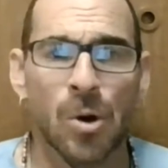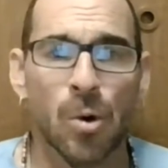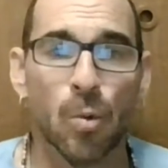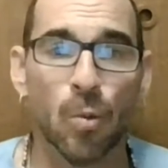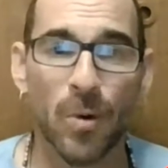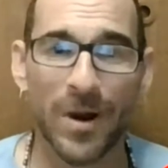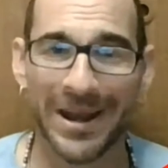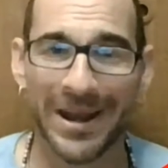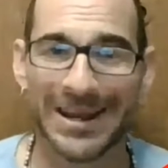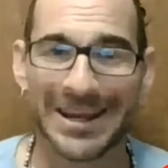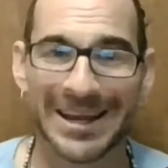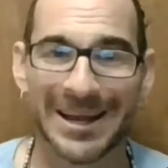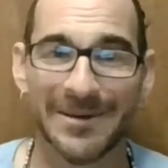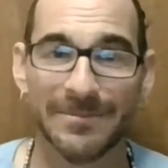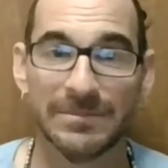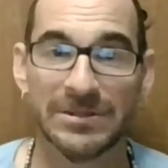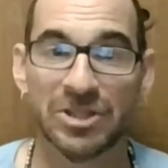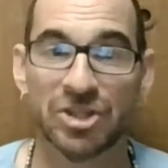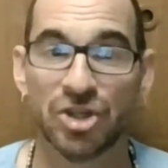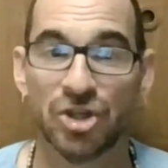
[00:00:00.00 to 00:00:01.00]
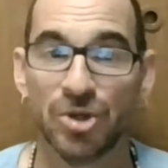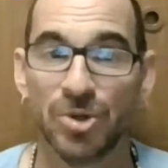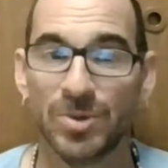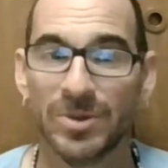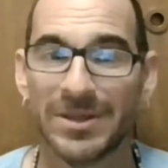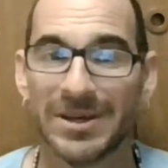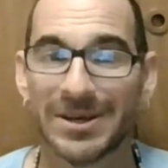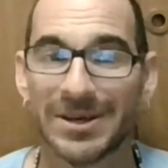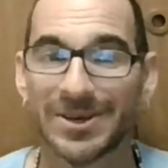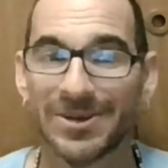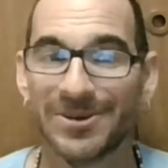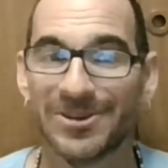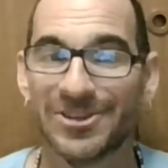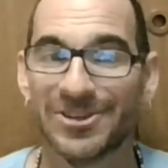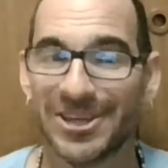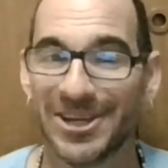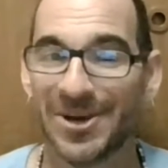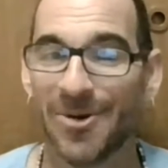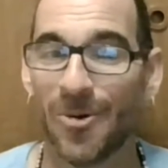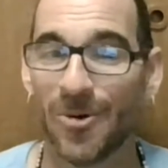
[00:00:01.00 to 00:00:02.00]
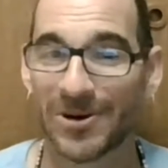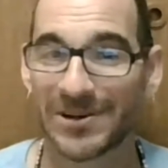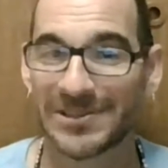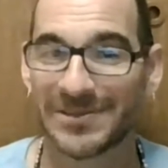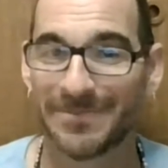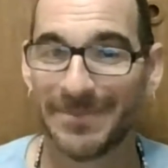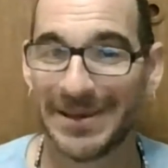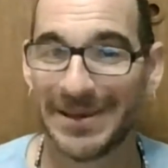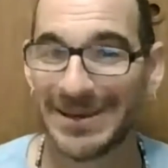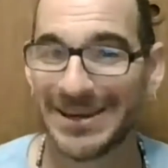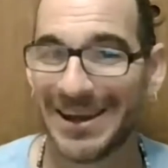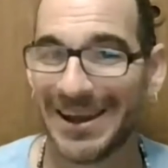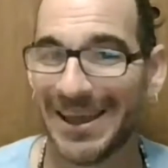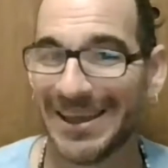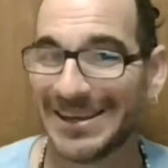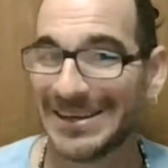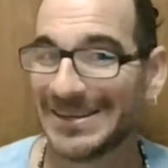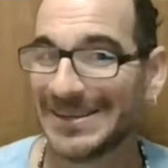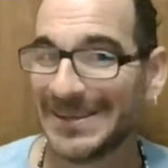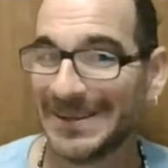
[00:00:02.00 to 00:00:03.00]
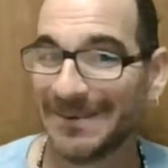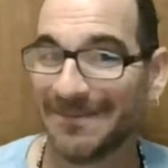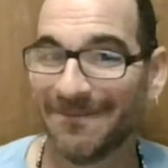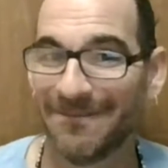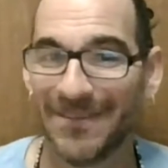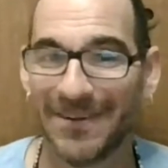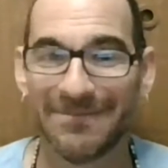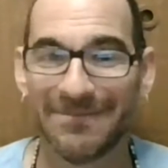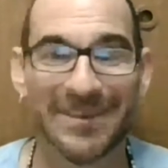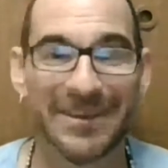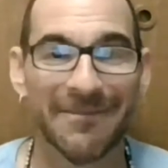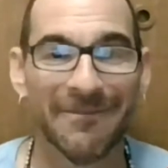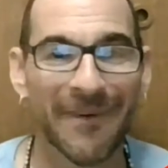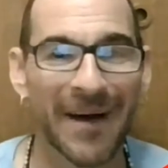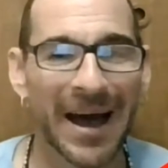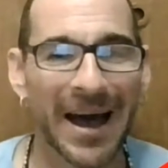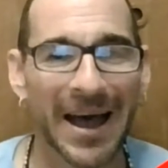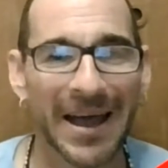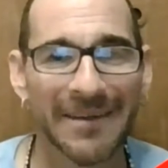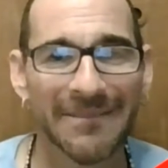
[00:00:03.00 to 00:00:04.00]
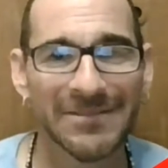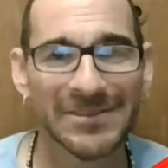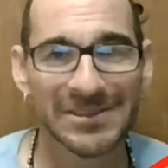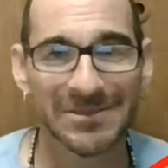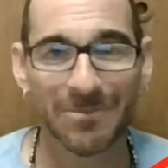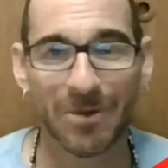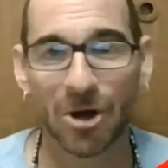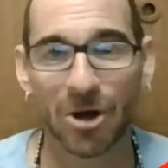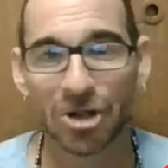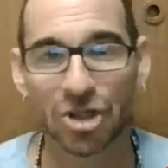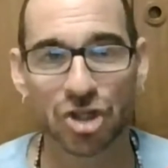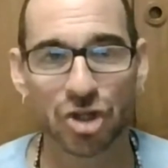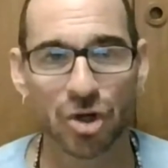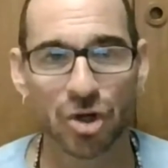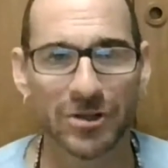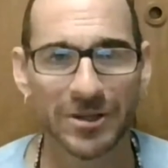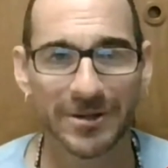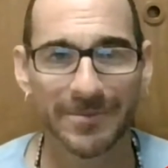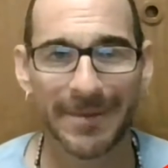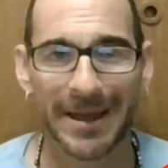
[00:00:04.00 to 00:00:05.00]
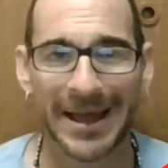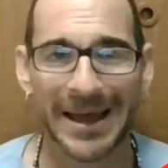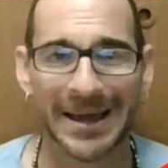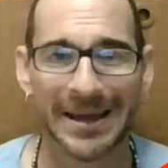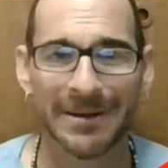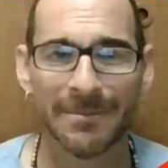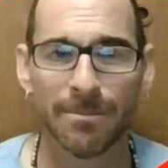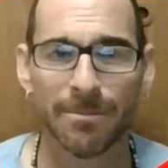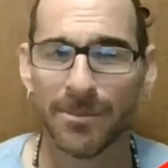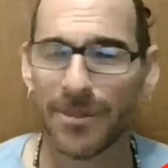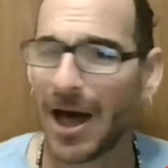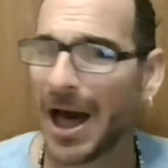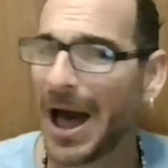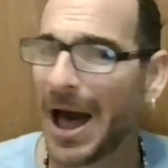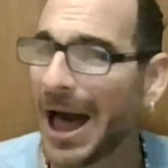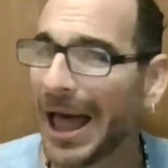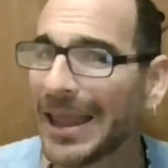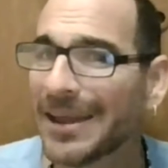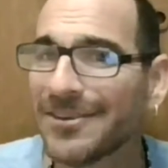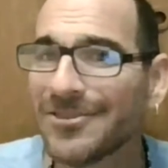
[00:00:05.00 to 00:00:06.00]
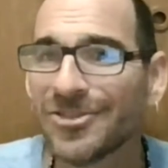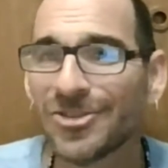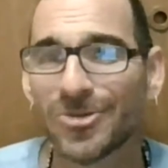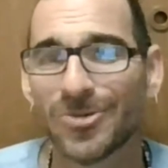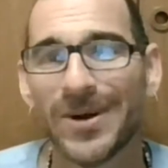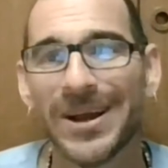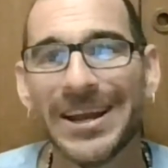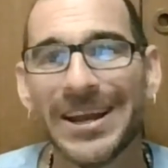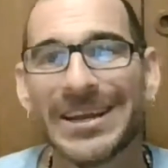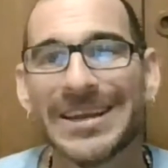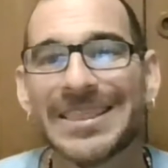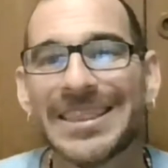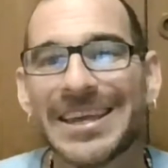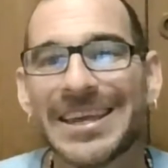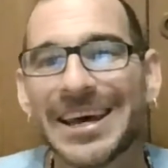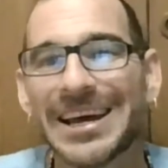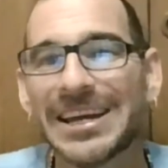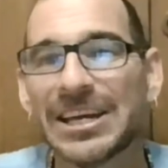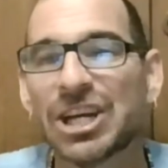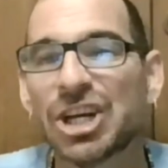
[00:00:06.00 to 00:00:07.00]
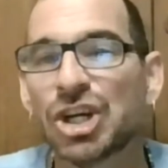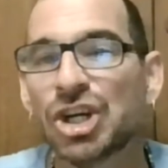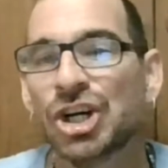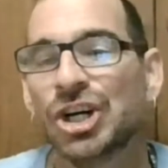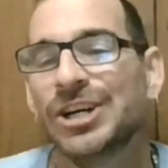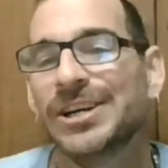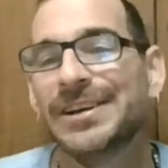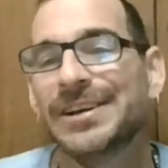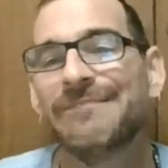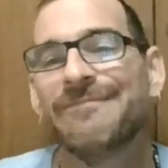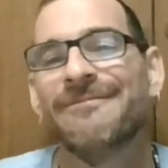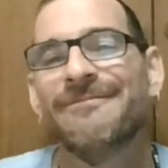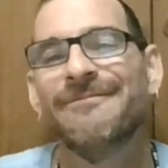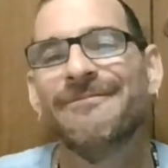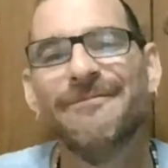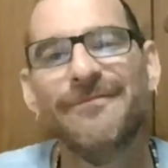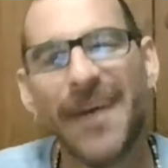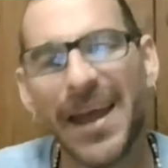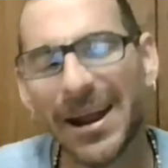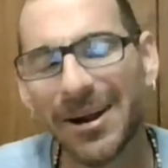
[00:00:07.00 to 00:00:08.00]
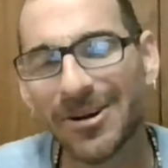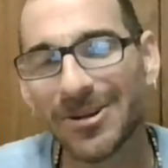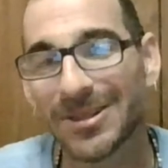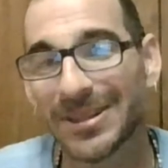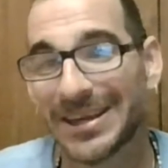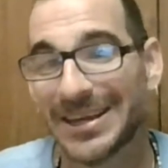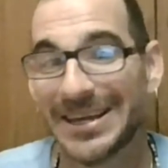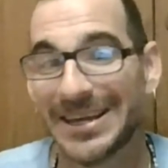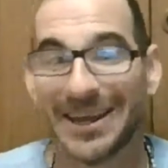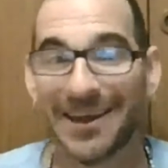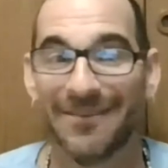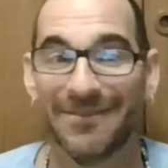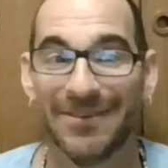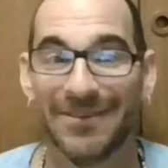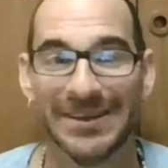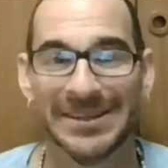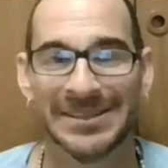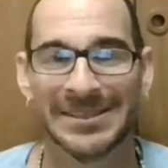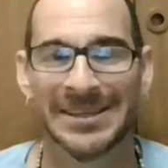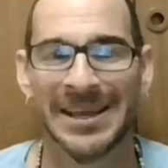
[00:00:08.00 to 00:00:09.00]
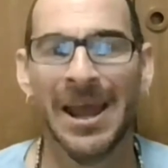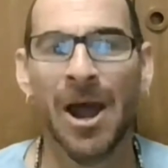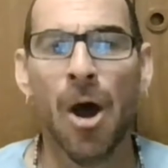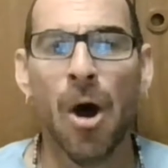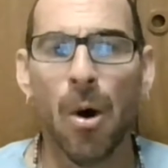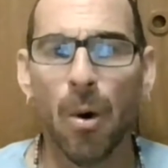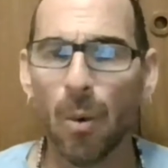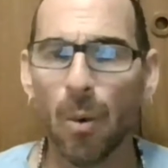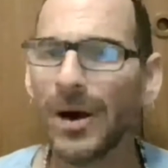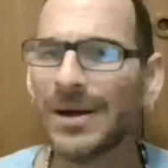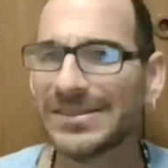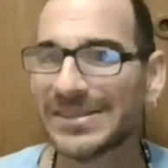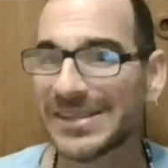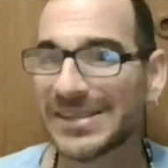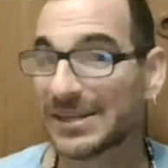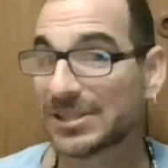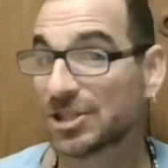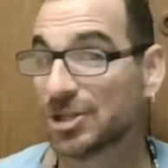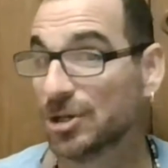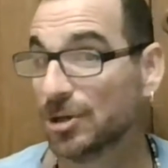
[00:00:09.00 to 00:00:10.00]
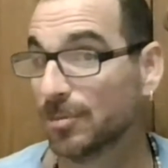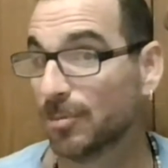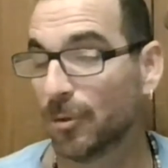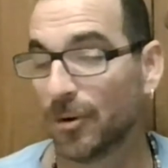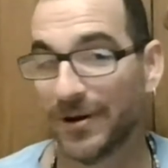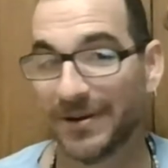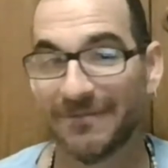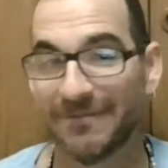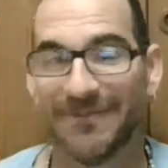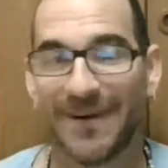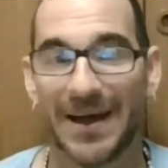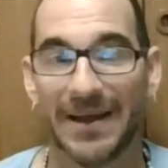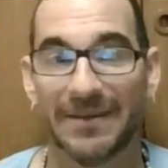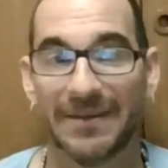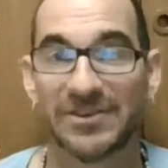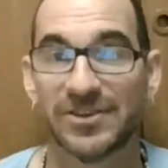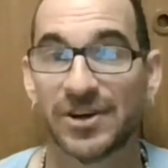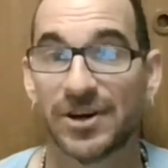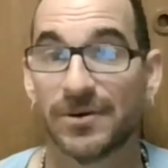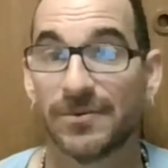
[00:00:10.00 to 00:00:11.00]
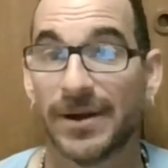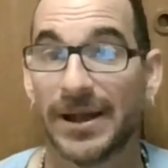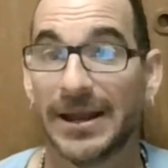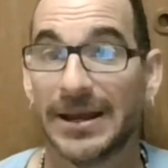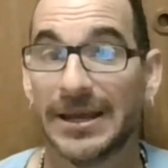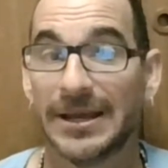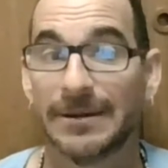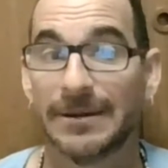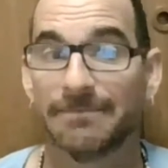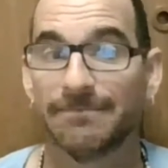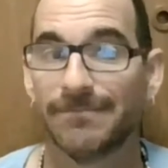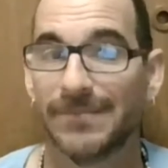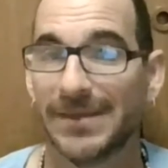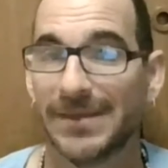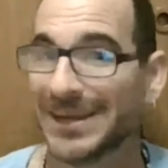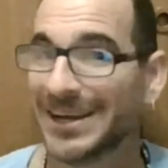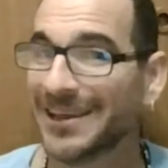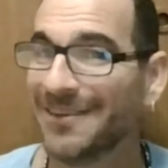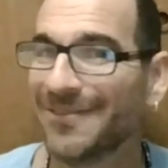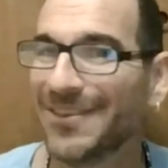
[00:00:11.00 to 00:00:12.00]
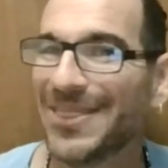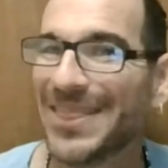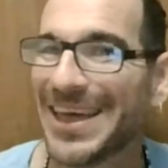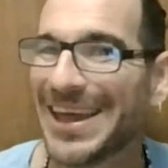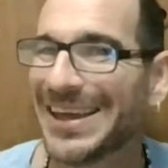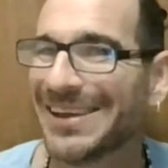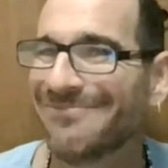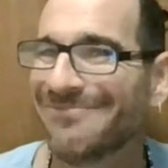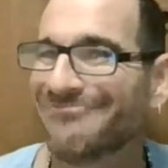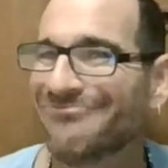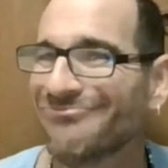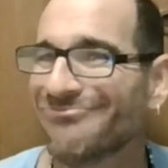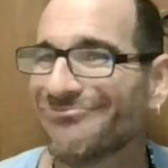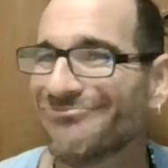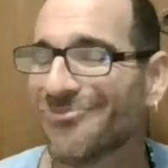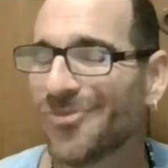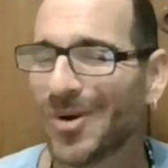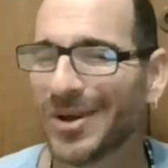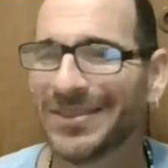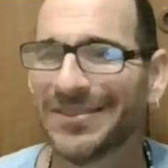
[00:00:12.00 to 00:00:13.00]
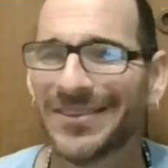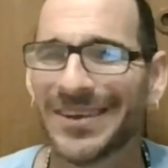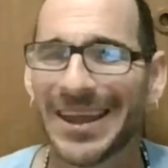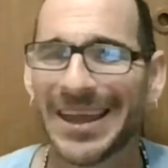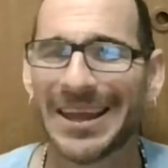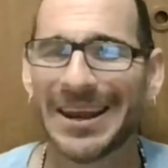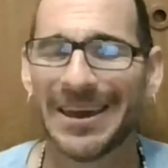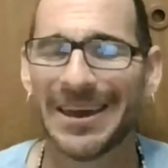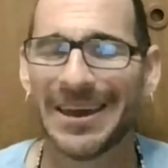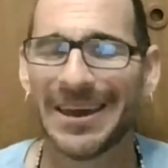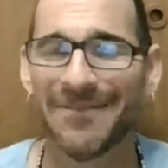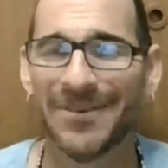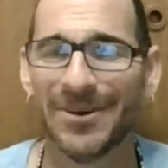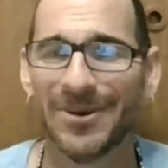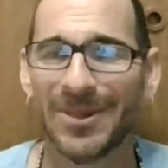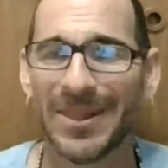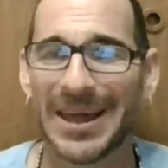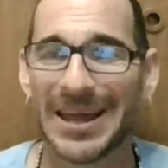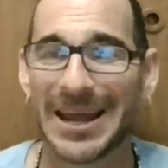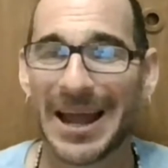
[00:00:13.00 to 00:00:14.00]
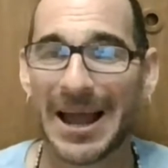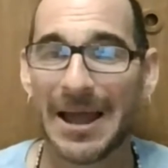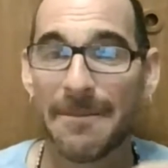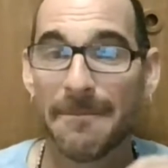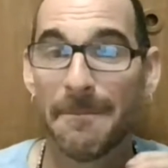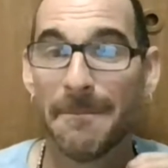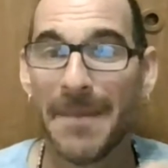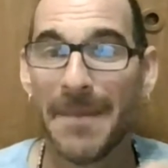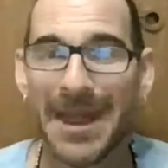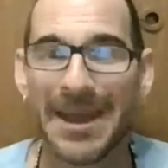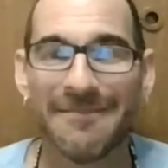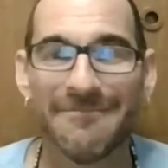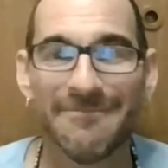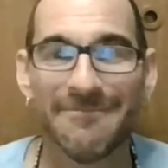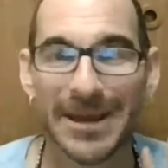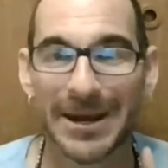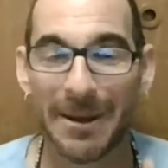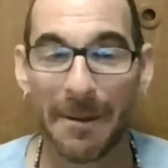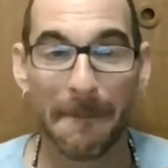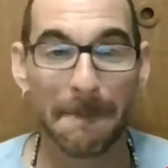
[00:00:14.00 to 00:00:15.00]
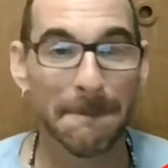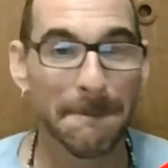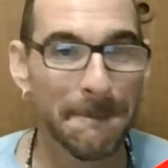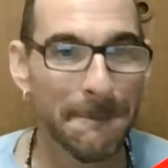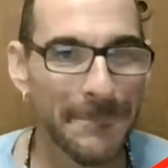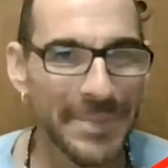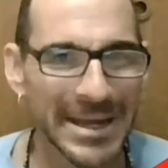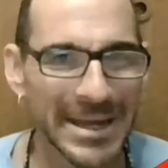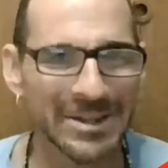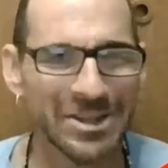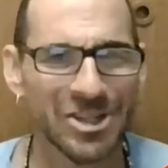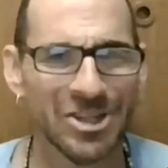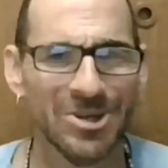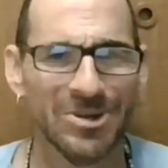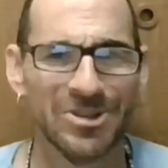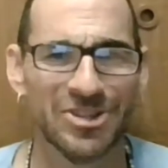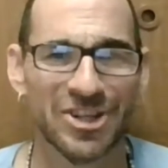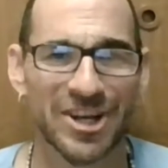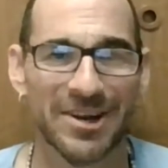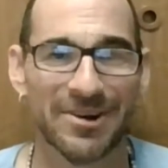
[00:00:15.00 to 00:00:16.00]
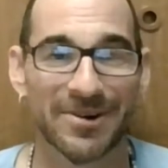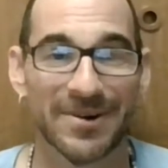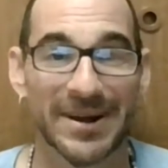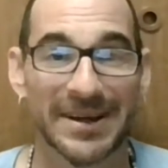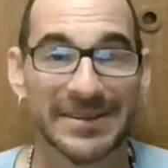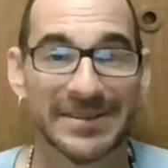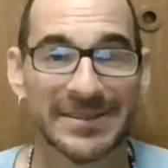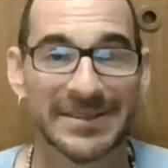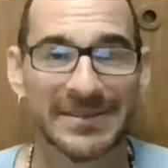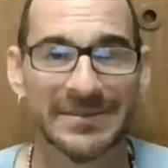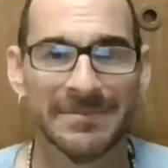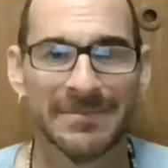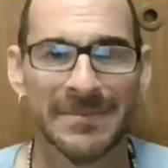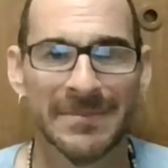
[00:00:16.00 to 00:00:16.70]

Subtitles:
When it comes to the Gucci Horsebit 1955 small shoulder bag, the highest rating that I could fairly give it was a 2.5-star rating. And even then, once again, I feel like I may have been a bit too generous.